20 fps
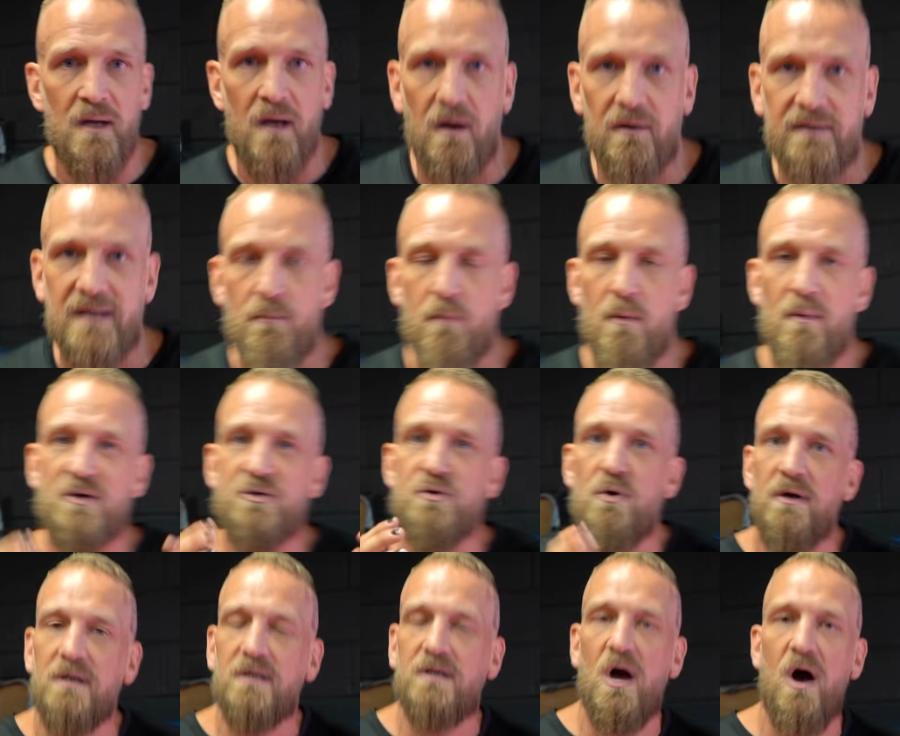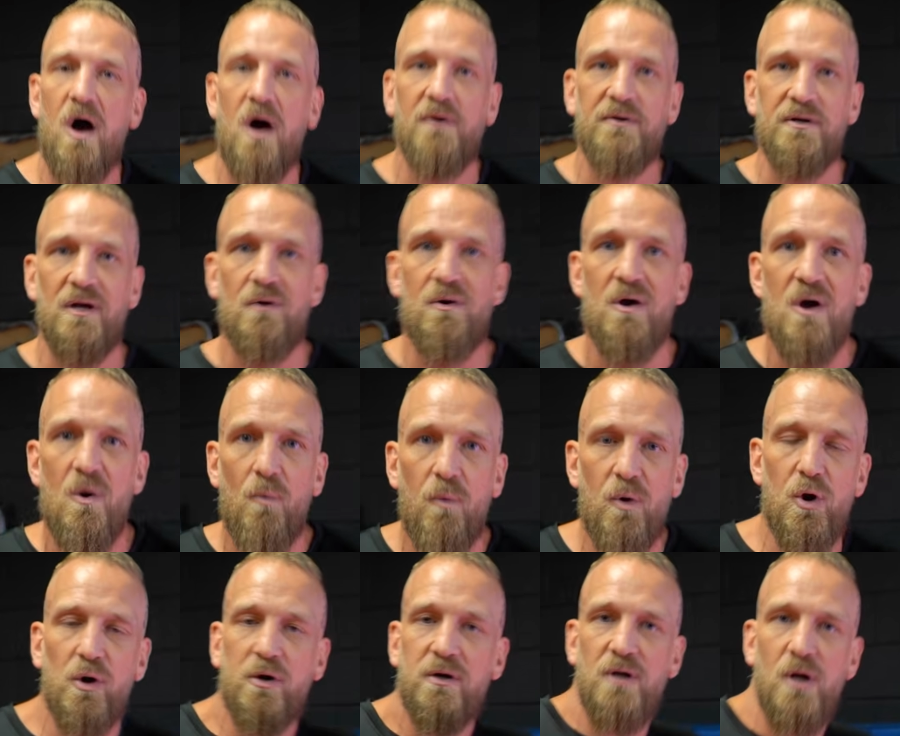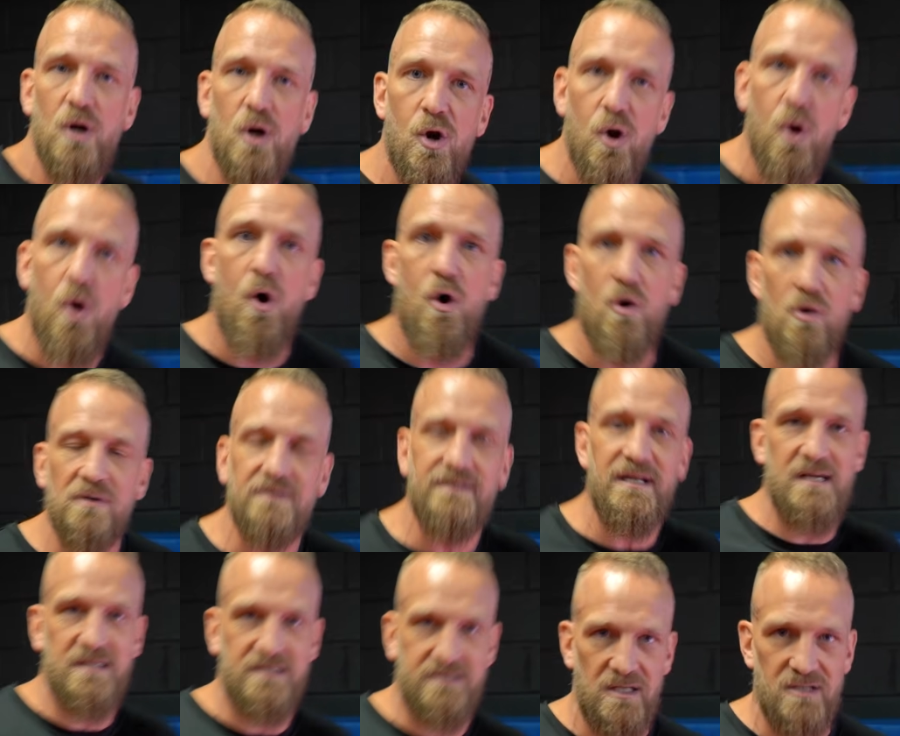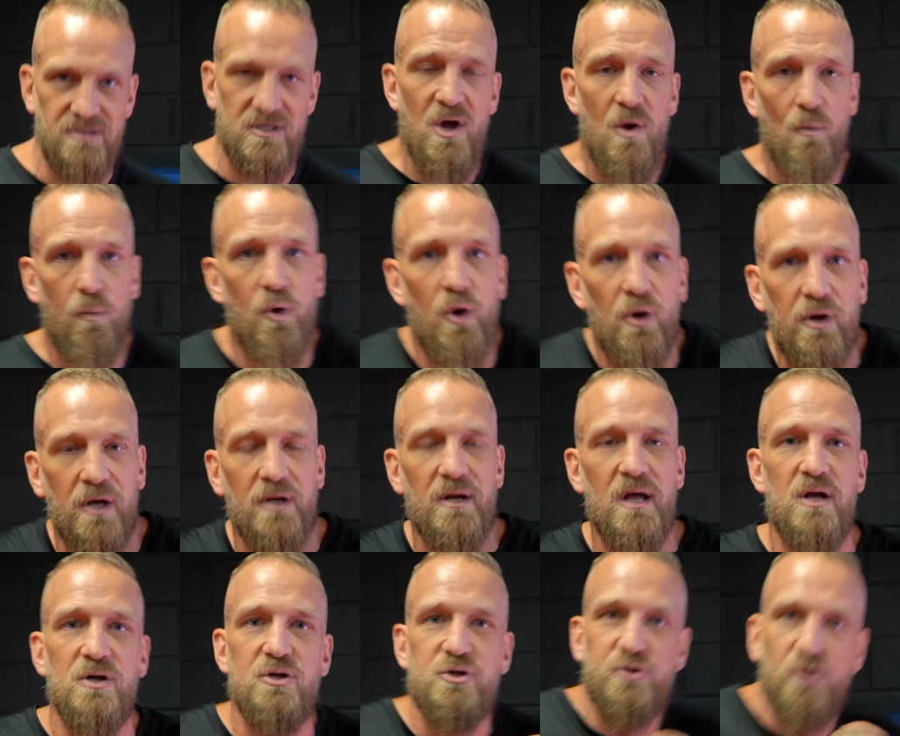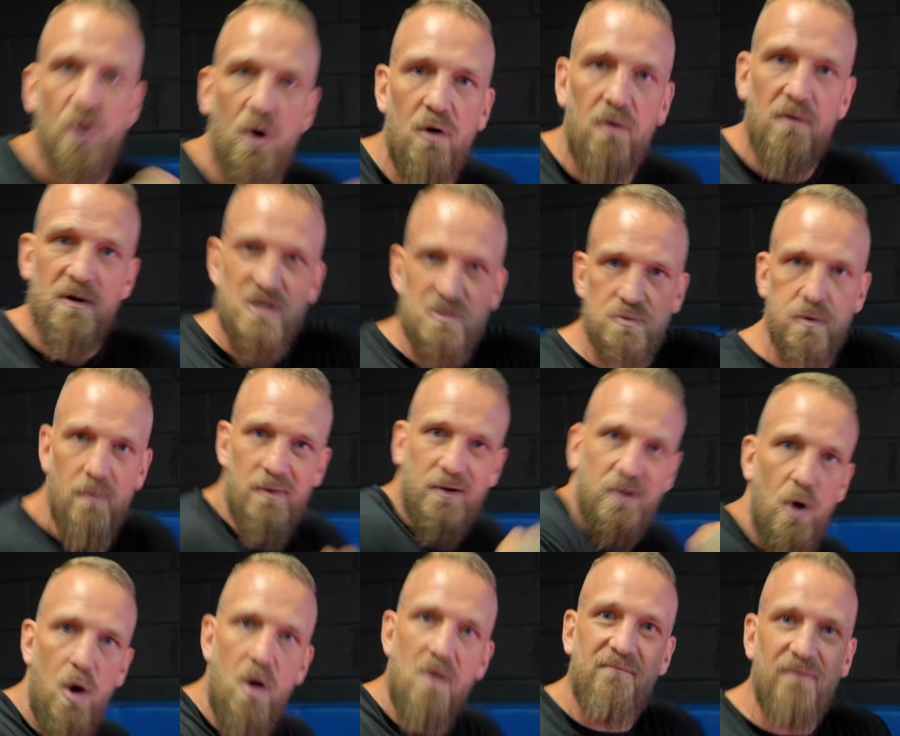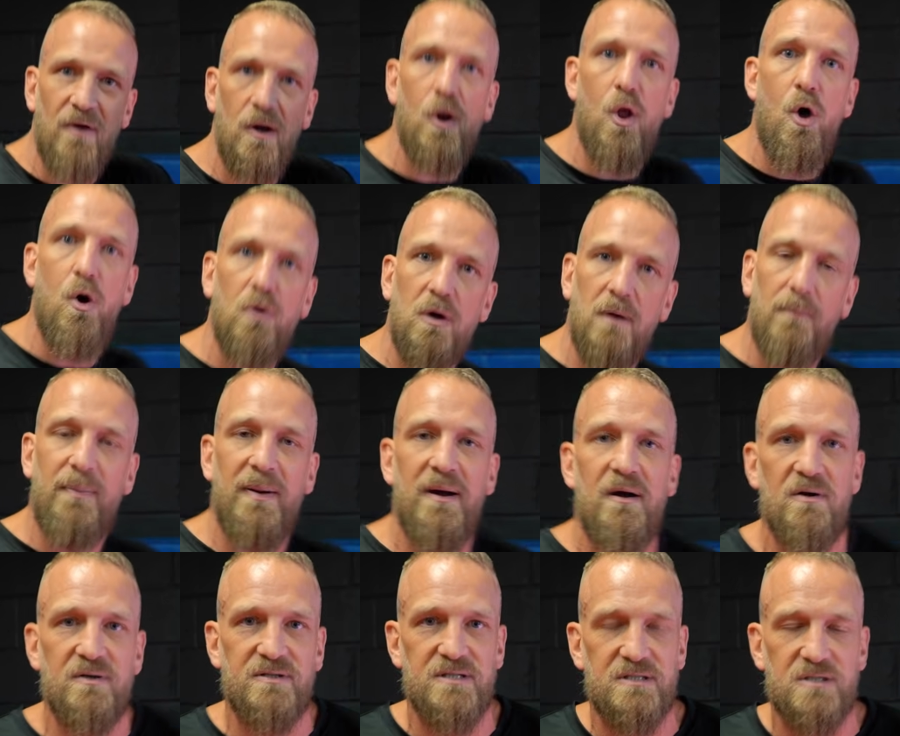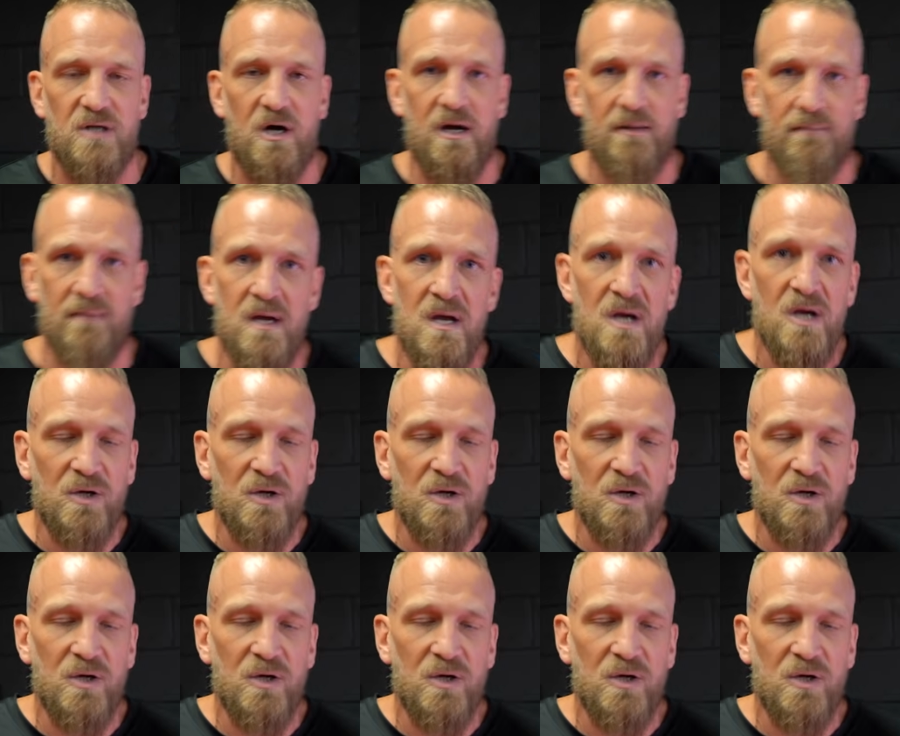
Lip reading: Okay, when we're doing cardio, we're looking at long distance. We're looking at endurance, where we're going for longer periods of time.